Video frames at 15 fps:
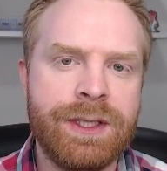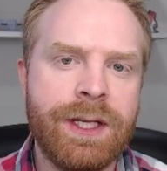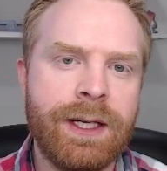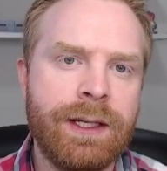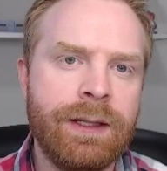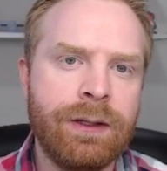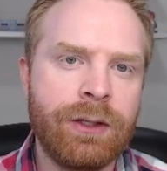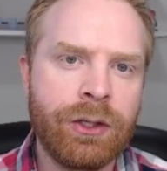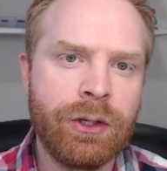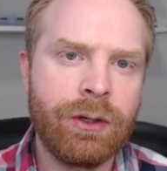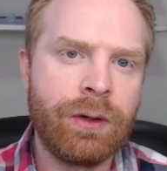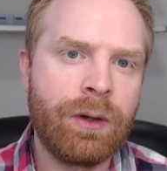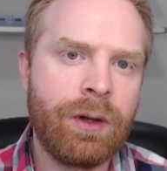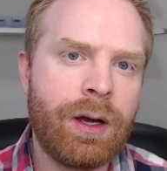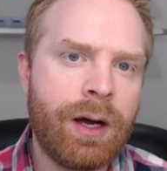taking the
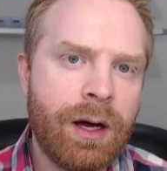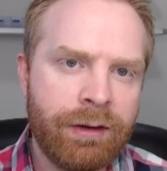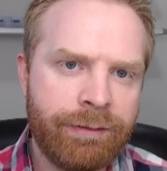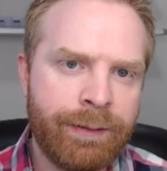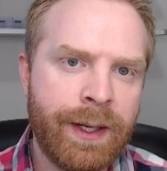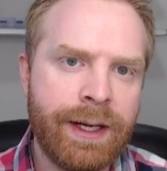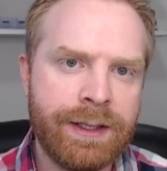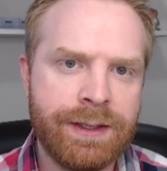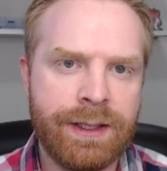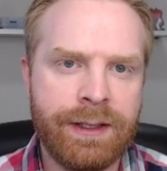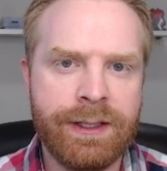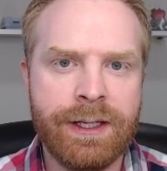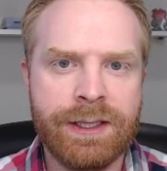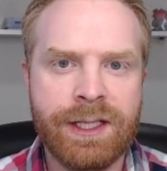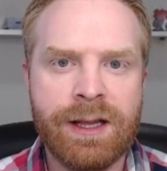kernel off my
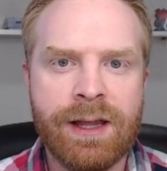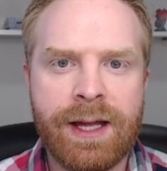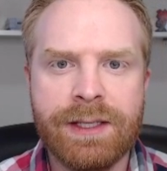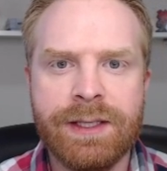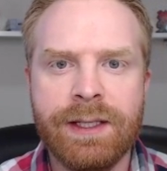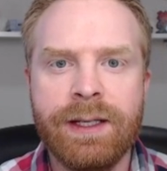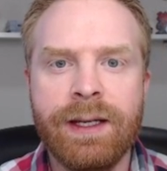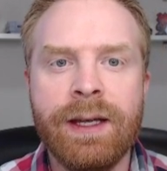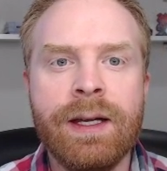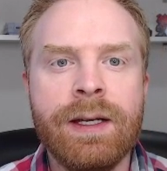SNES Classic